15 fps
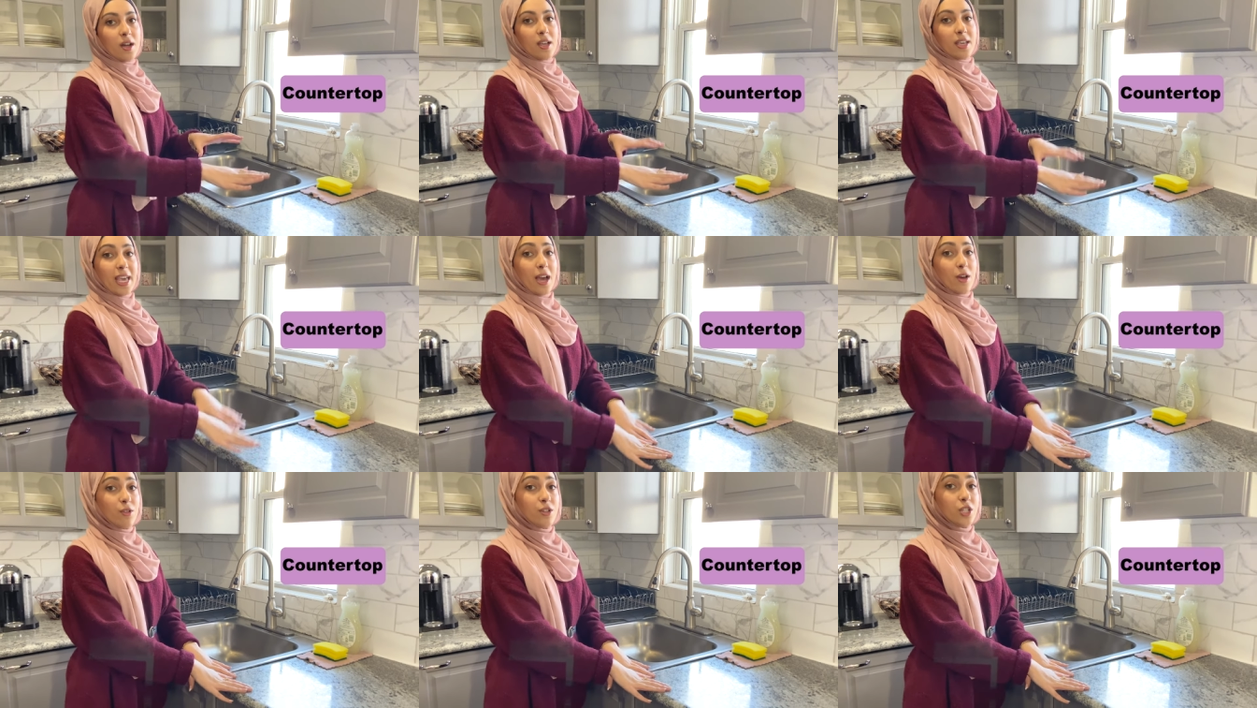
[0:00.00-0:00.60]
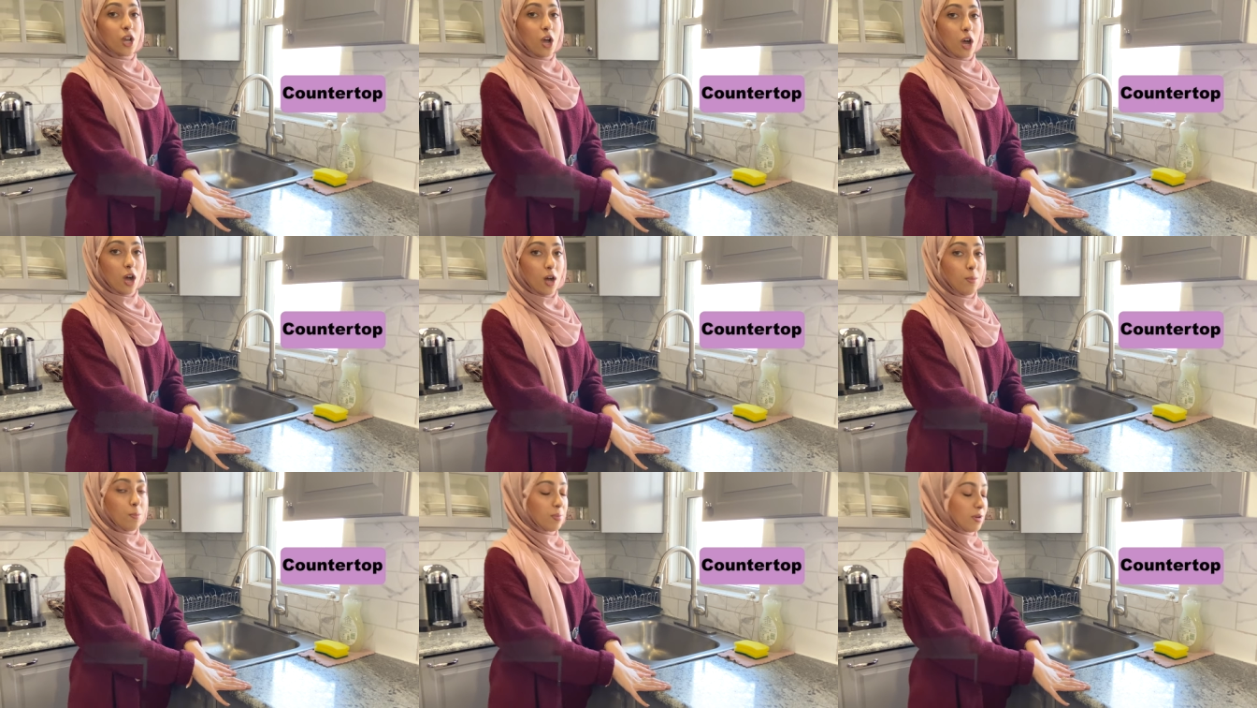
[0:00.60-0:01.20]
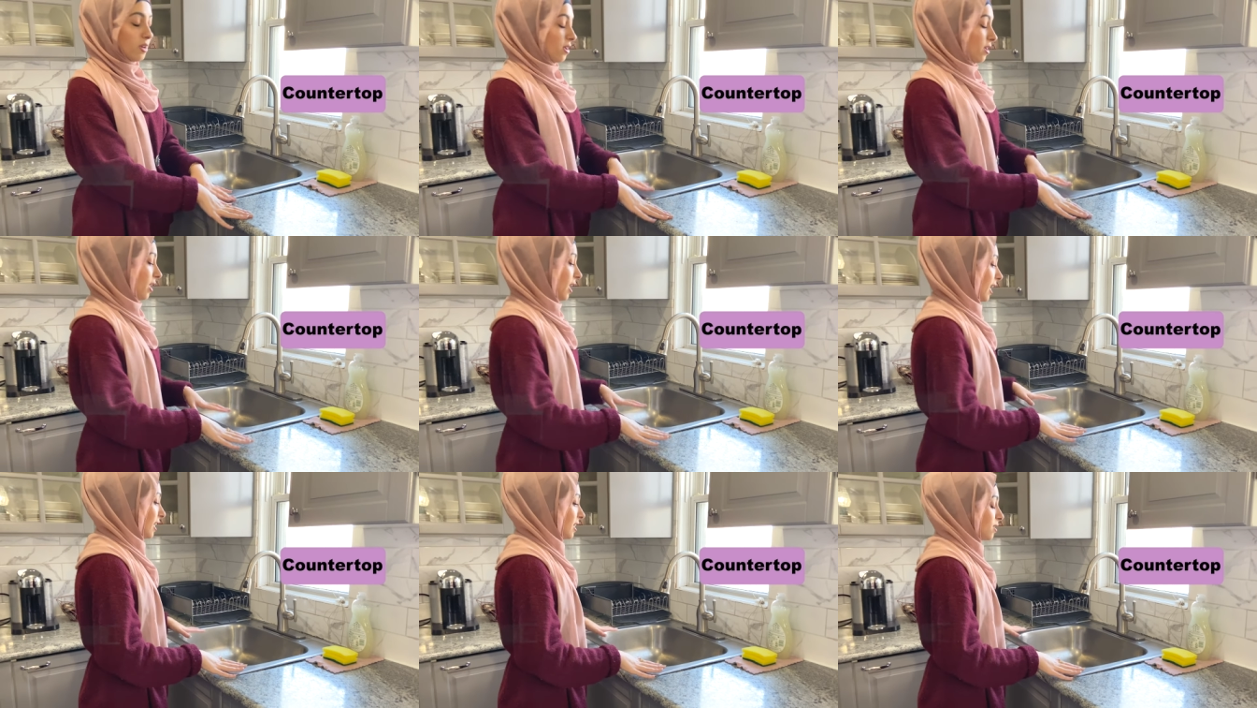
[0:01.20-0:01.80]
countertop
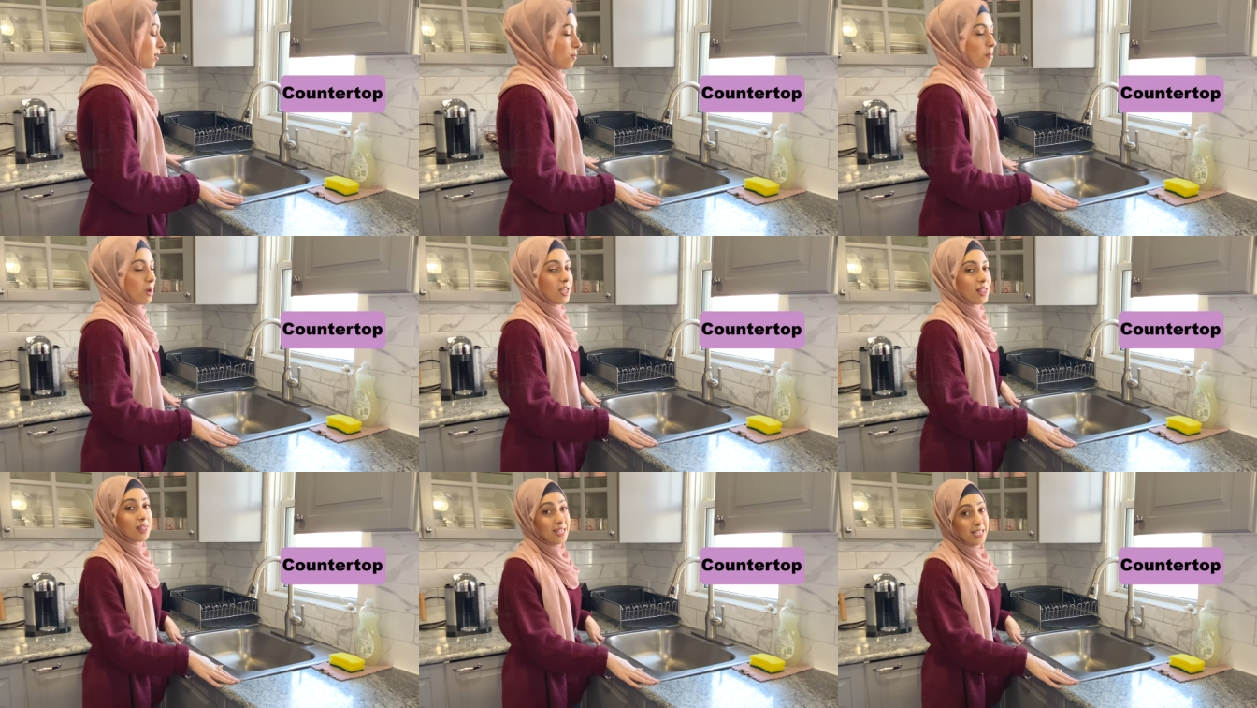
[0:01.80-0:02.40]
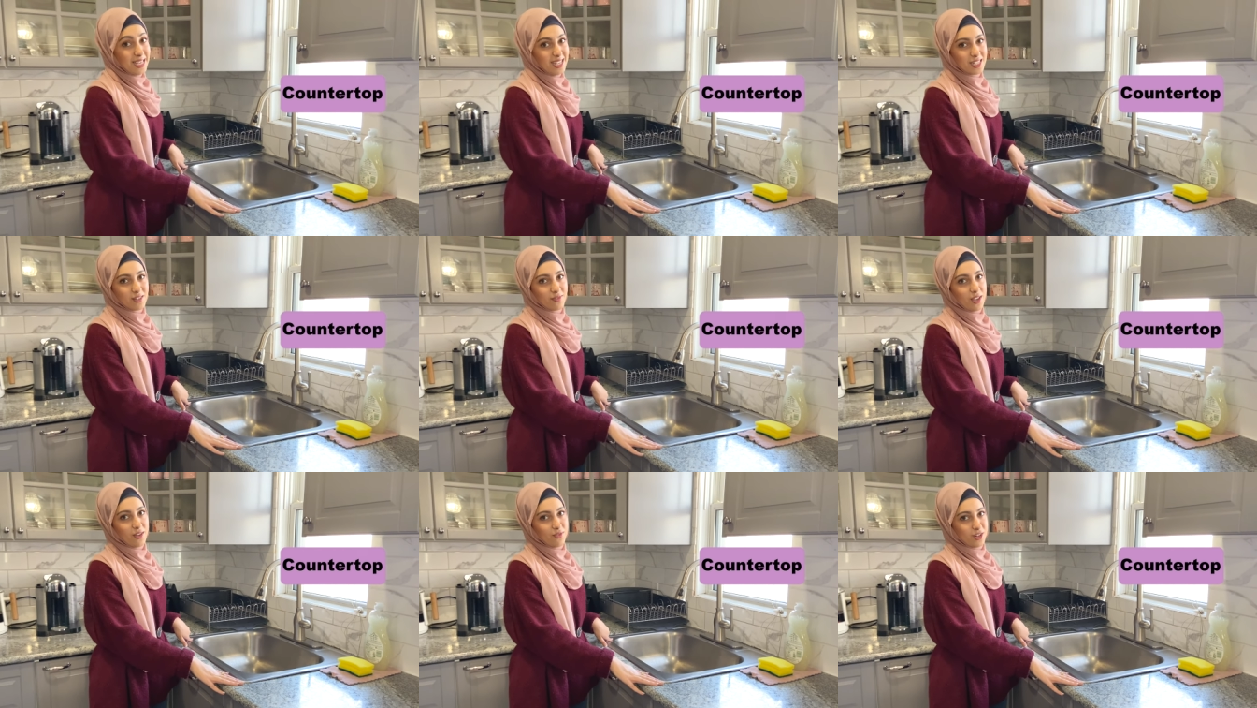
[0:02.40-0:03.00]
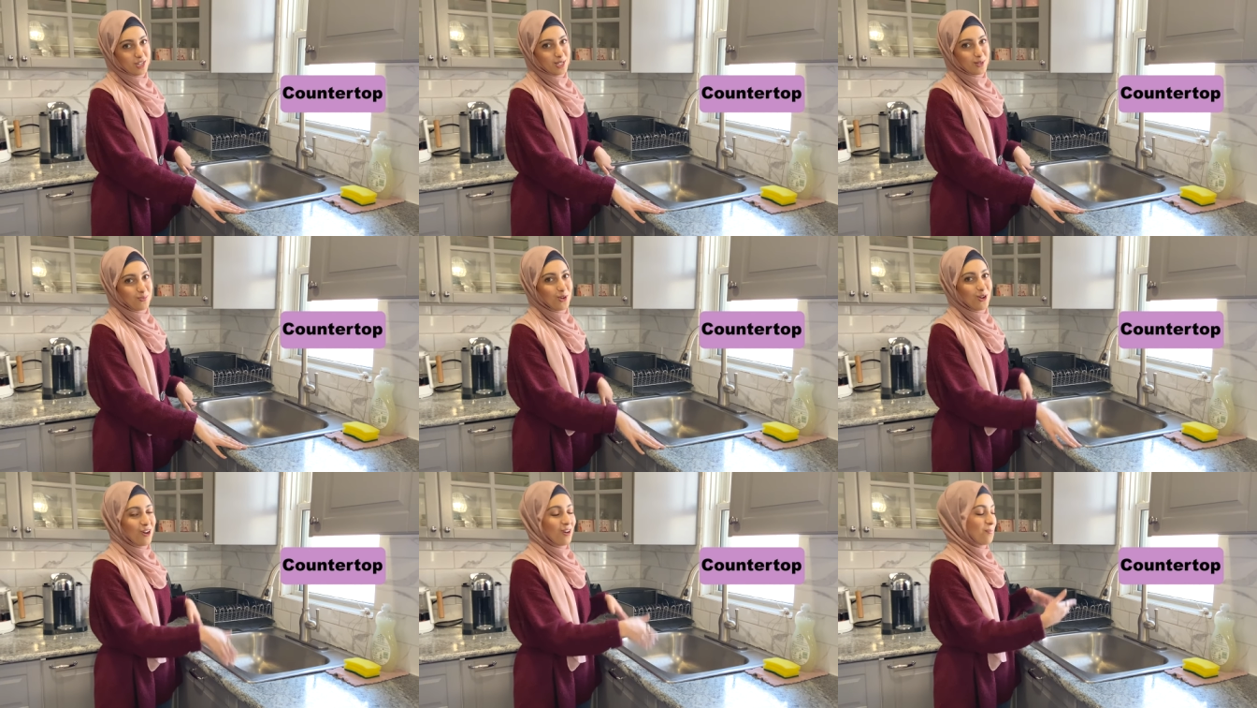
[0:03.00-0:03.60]
and my least favorite
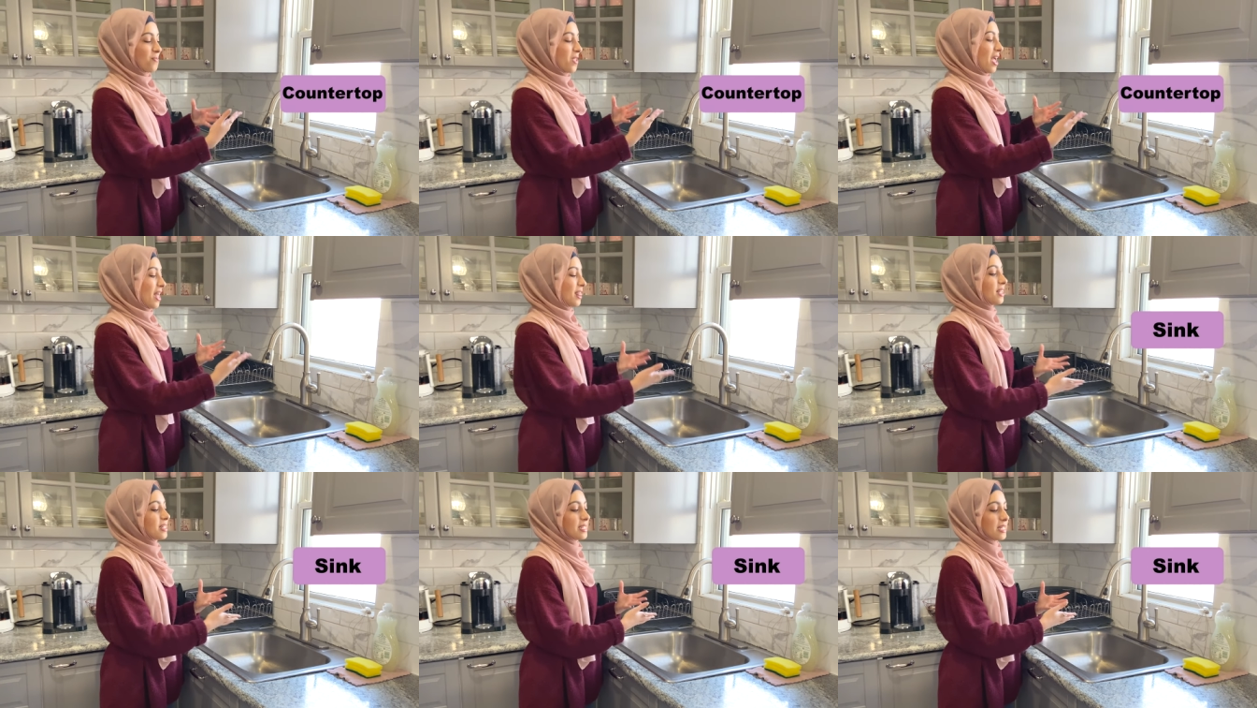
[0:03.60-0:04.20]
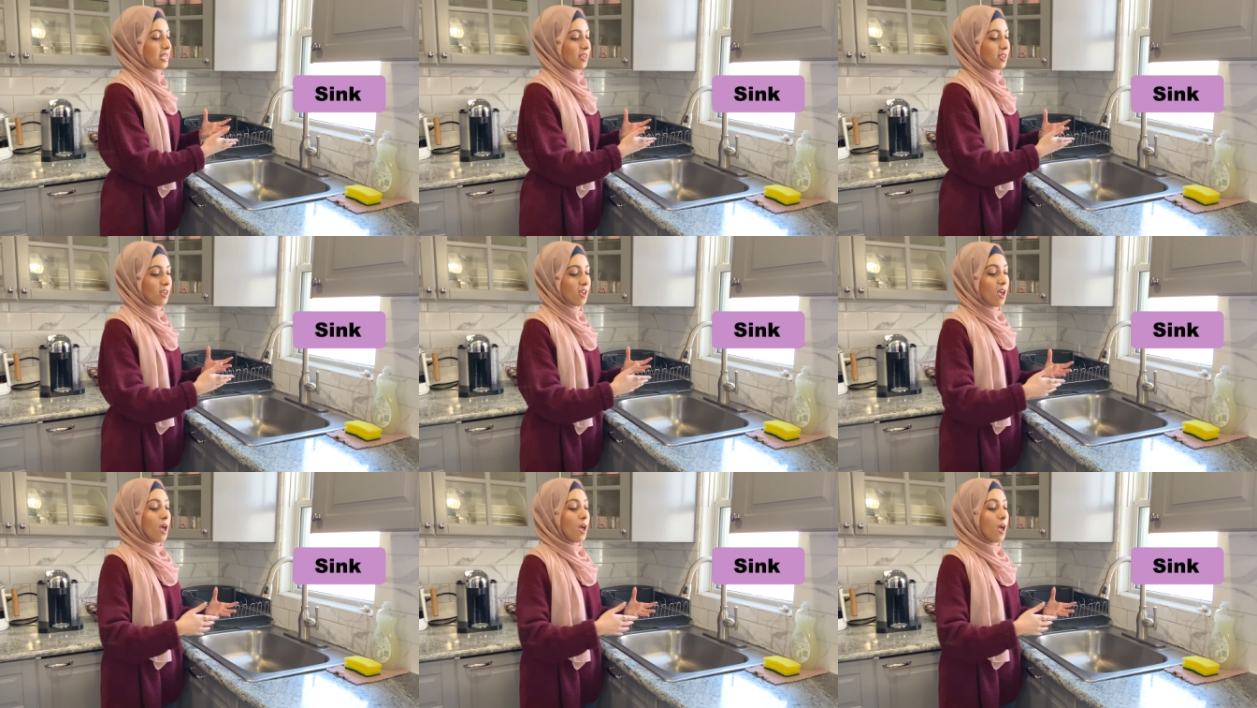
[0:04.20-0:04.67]
spot, the sink.